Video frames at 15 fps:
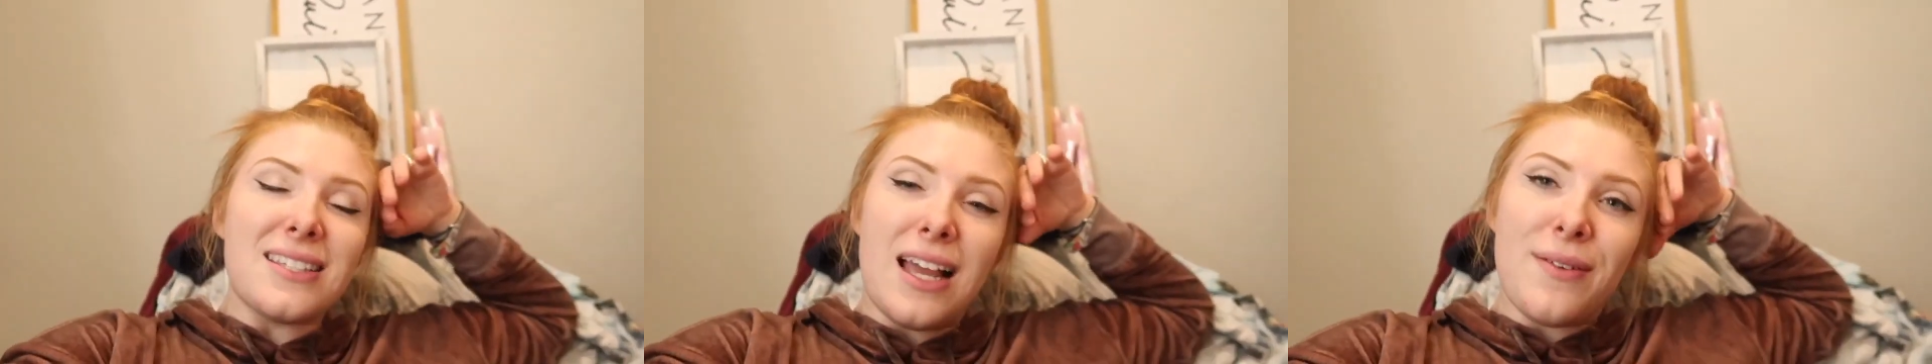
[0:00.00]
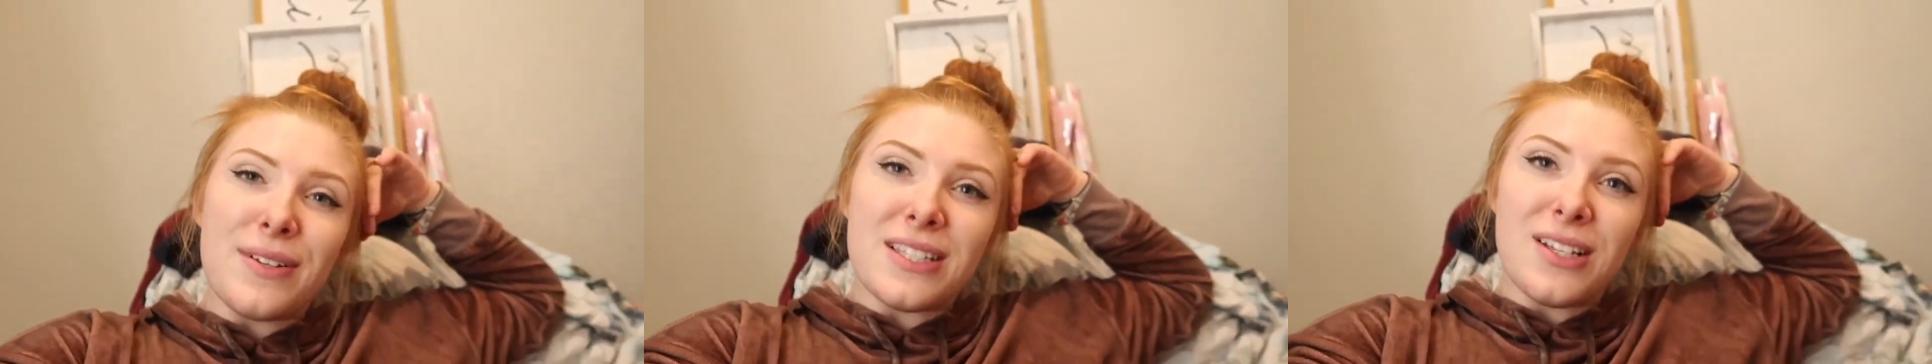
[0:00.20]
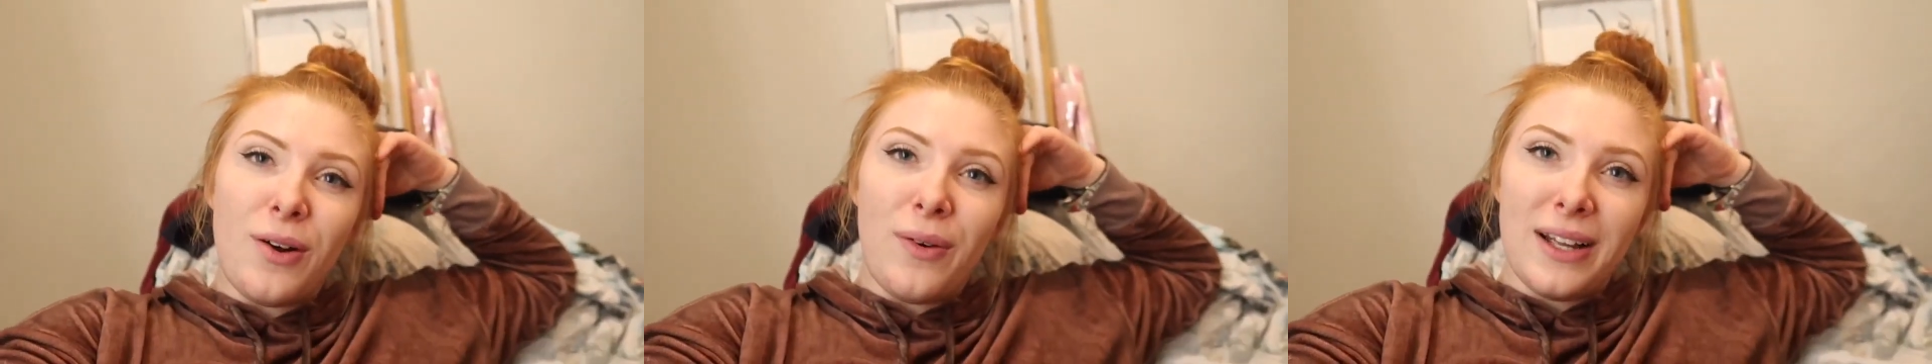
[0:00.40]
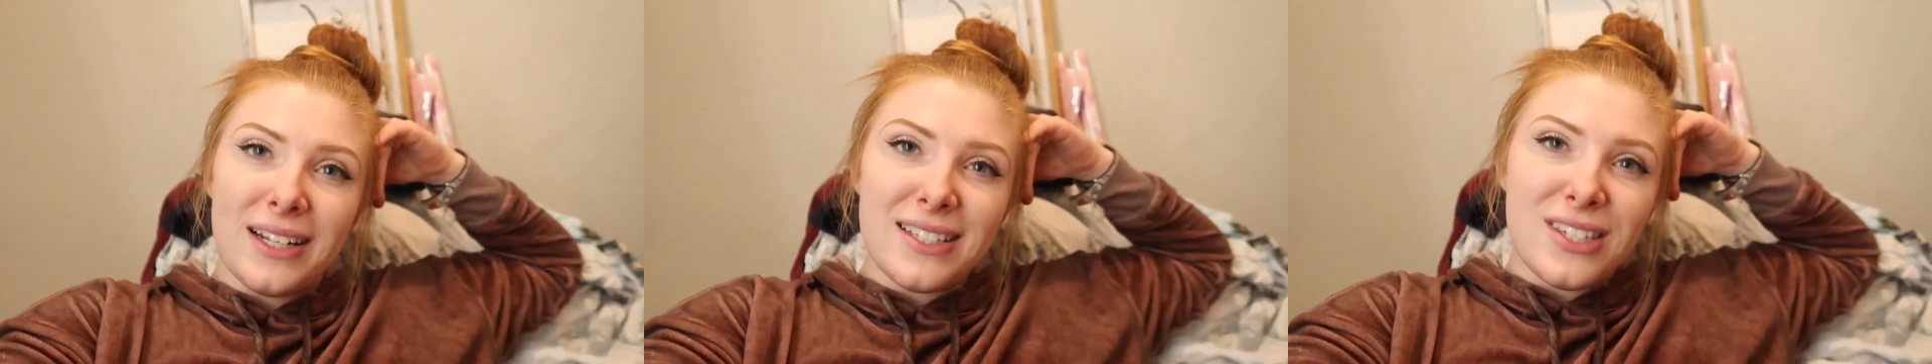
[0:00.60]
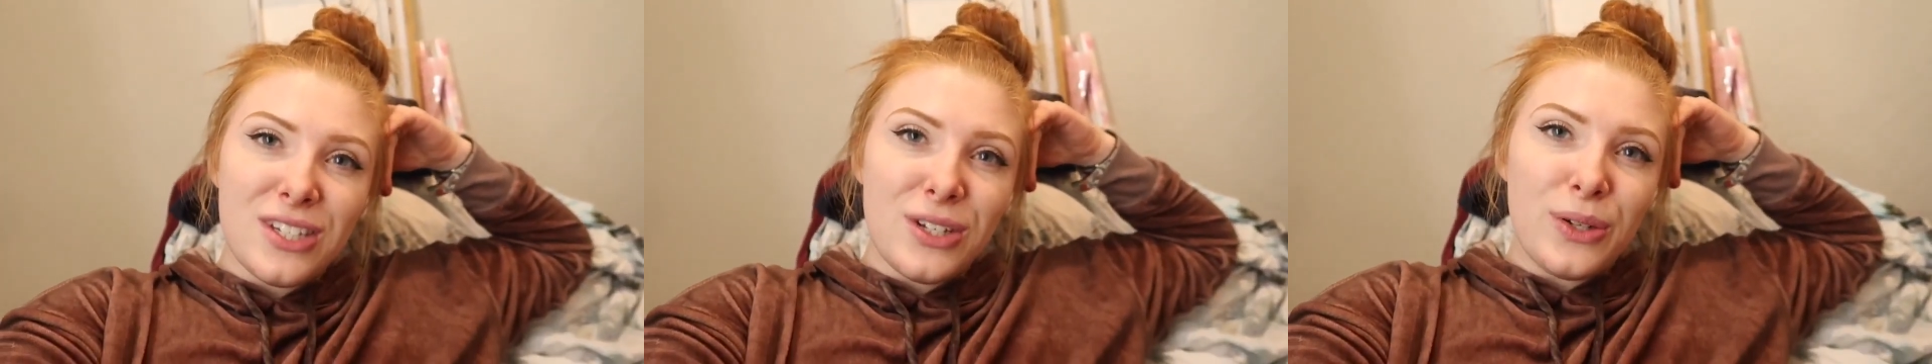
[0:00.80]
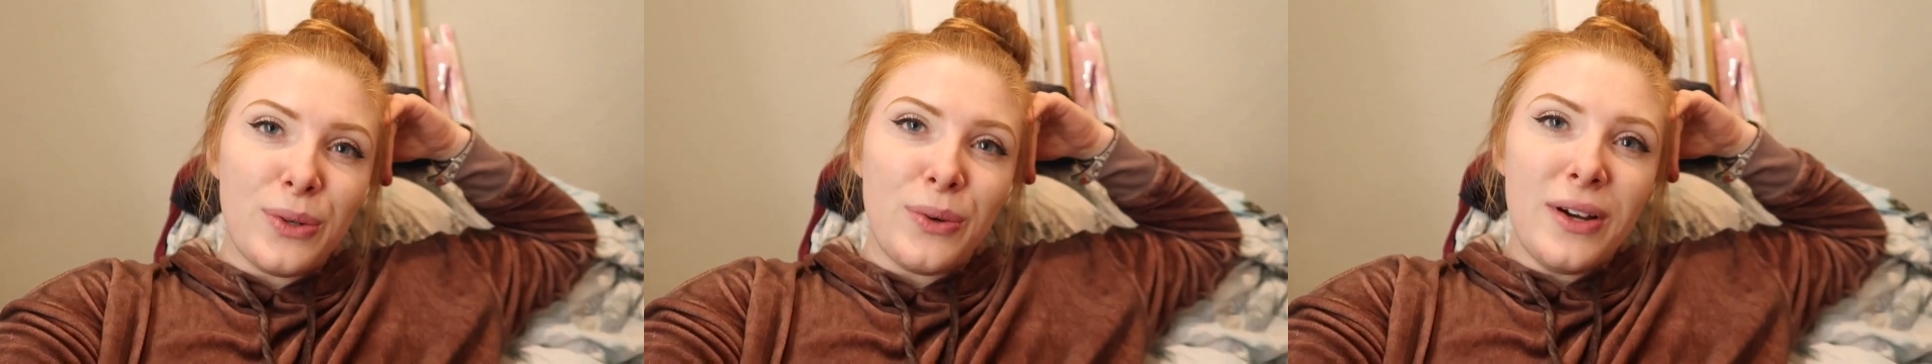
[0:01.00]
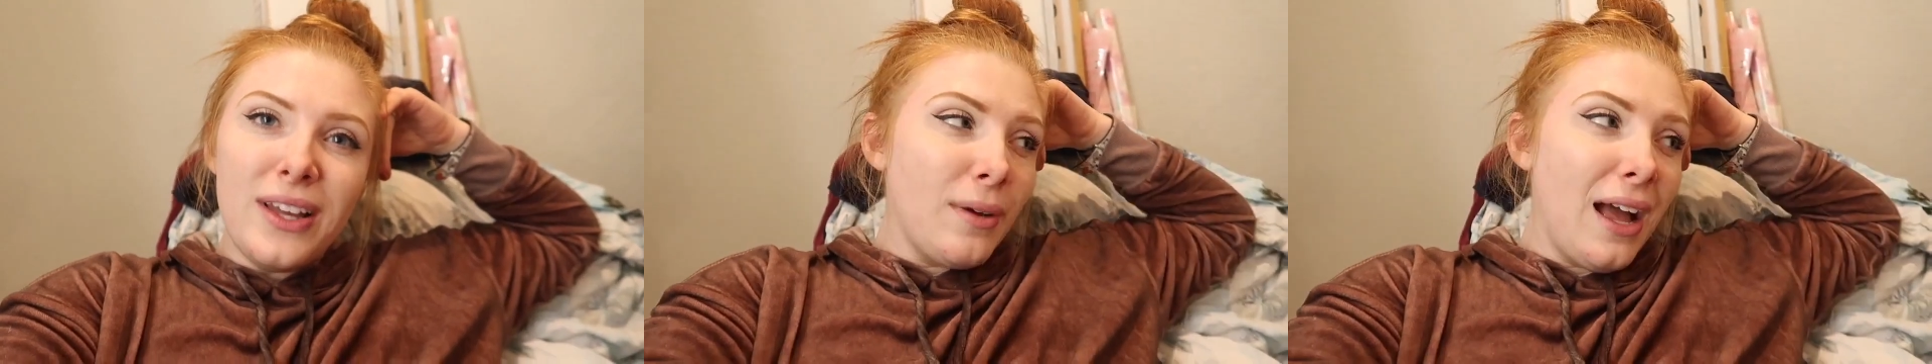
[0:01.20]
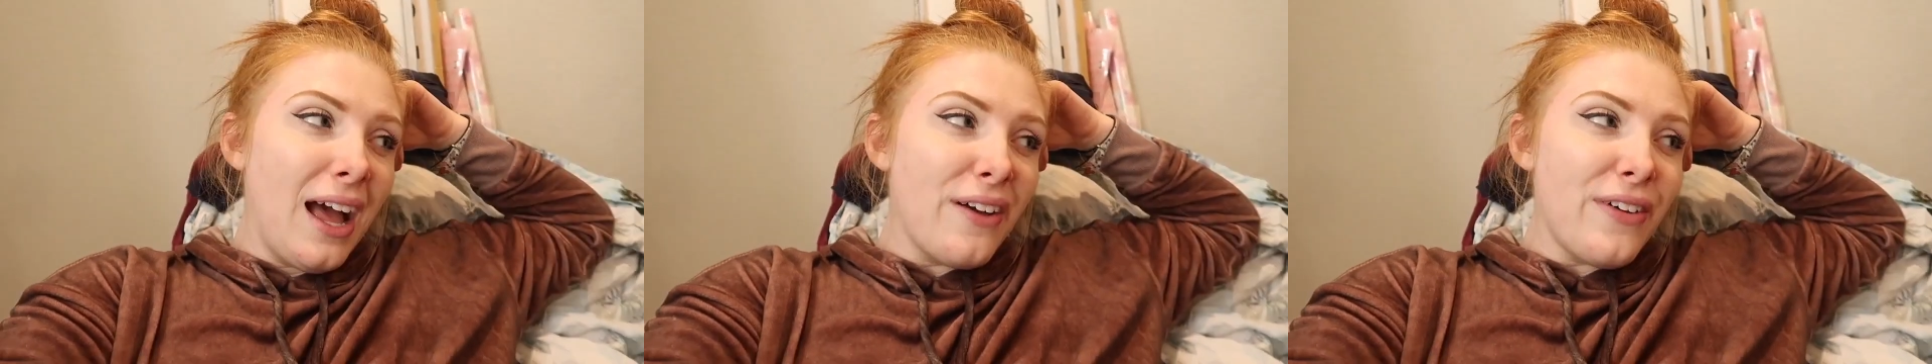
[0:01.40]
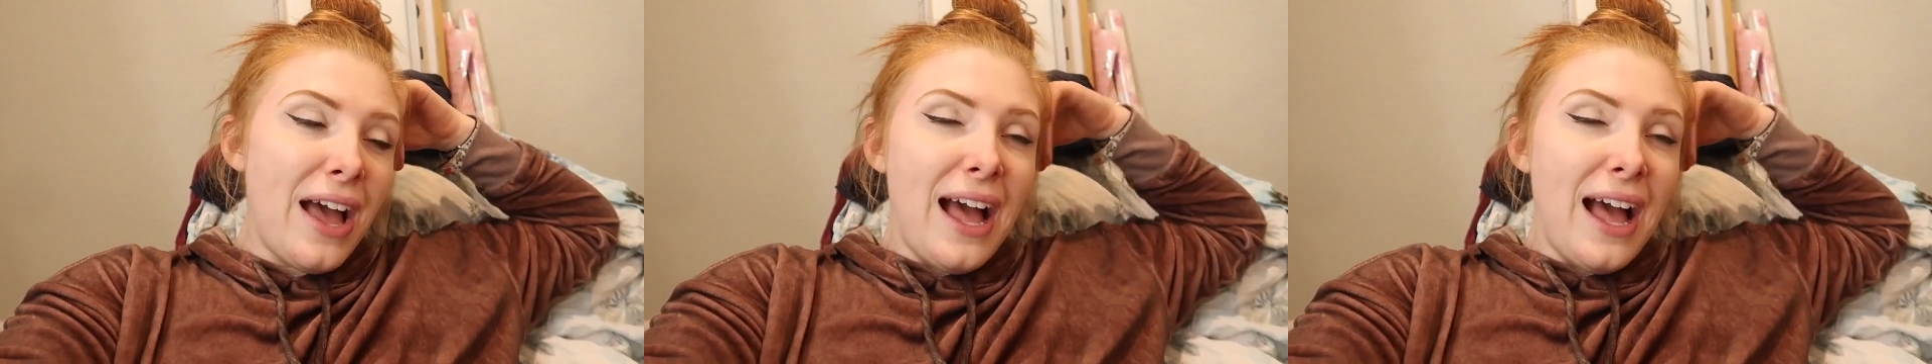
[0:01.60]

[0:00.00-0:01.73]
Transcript: I was going to have